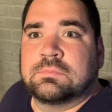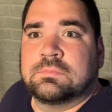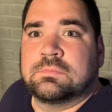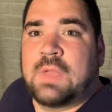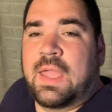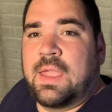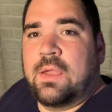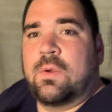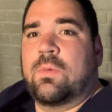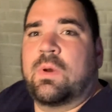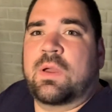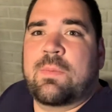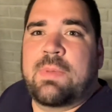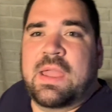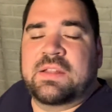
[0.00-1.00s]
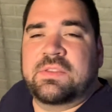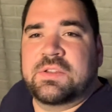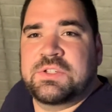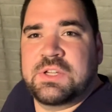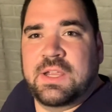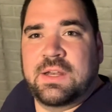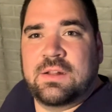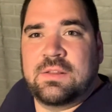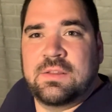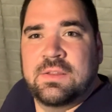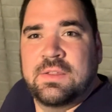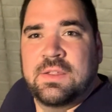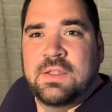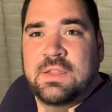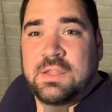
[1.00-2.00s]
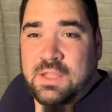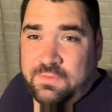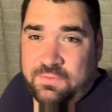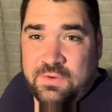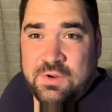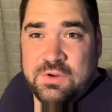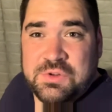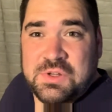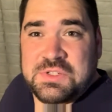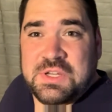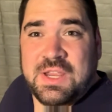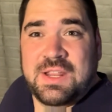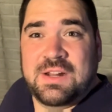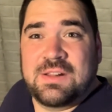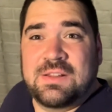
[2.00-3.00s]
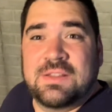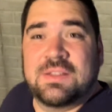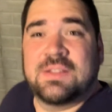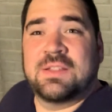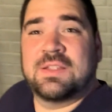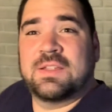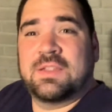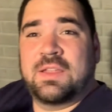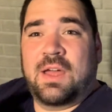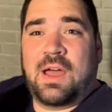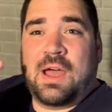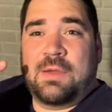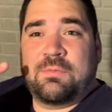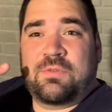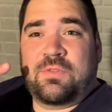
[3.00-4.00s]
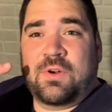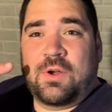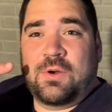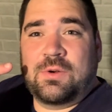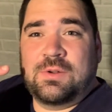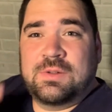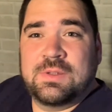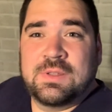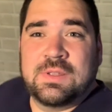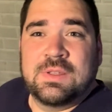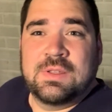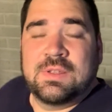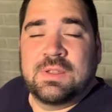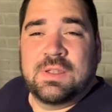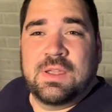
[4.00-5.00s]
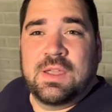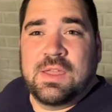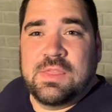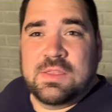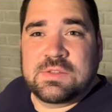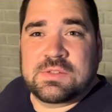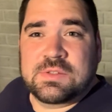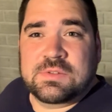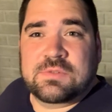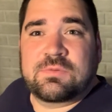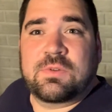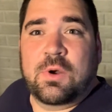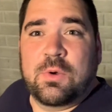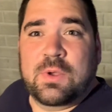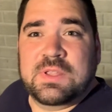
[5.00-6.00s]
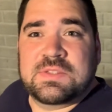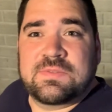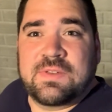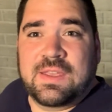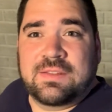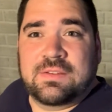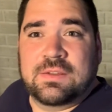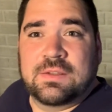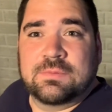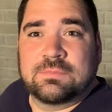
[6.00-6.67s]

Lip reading: Hey, welcome back to the channel. If you're new to the channel, I'm Fro, and this is Fro Gets Fit.